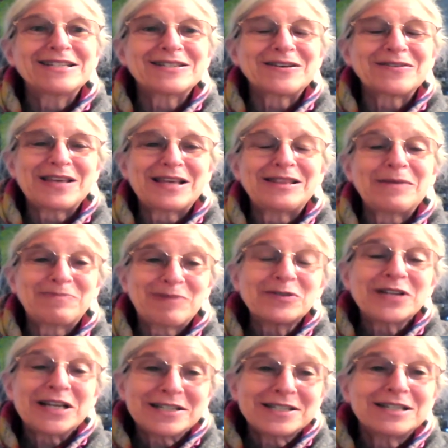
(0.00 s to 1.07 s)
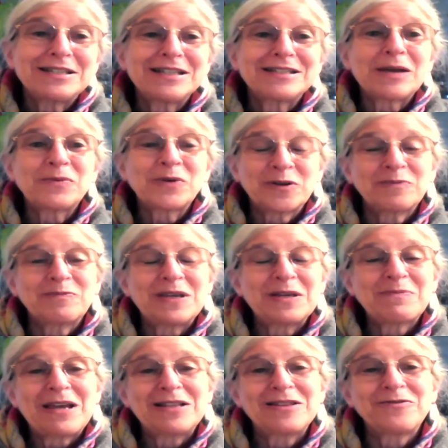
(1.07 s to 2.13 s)
So then they protested that they weren't
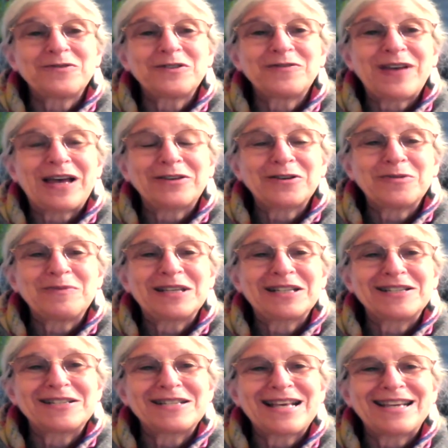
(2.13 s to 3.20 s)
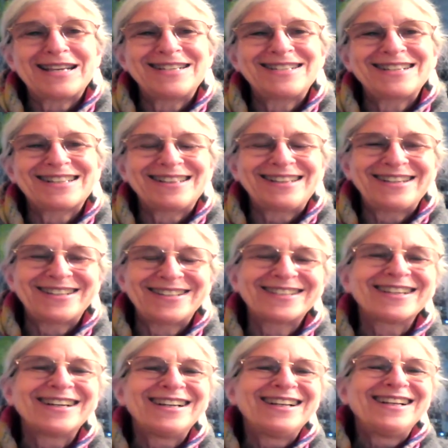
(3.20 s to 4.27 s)
being paid the full value because they had declared,